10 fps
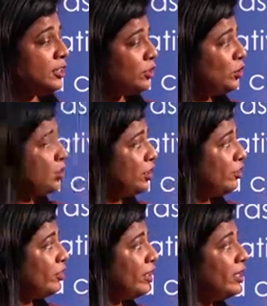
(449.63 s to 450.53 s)
So
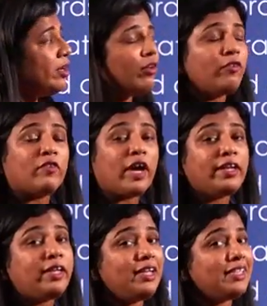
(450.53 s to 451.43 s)
children,
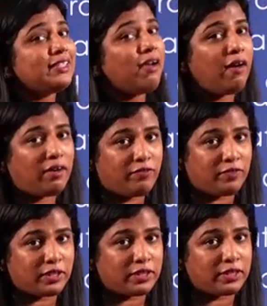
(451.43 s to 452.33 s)
writing is hard
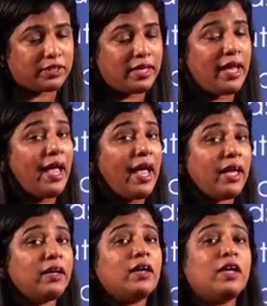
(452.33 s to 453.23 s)
work
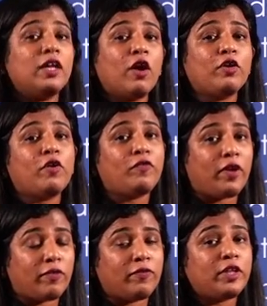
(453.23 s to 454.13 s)
and a lot of
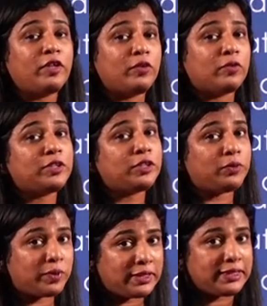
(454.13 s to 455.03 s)
effort goes
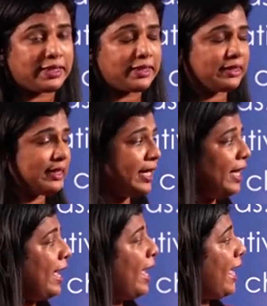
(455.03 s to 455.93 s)
towards it.
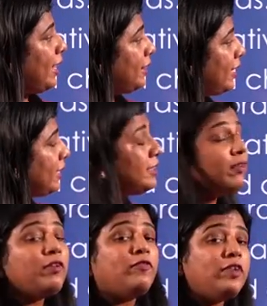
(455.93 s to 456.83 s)
And that's
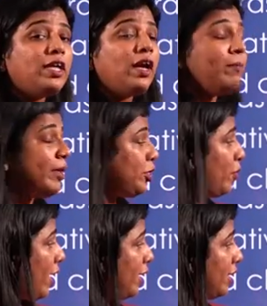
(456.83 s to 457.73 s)
what we are meant to
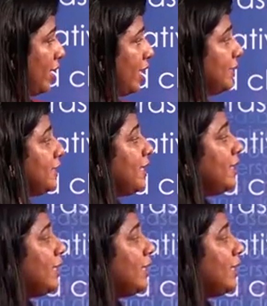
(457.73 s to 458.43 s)
analyze in the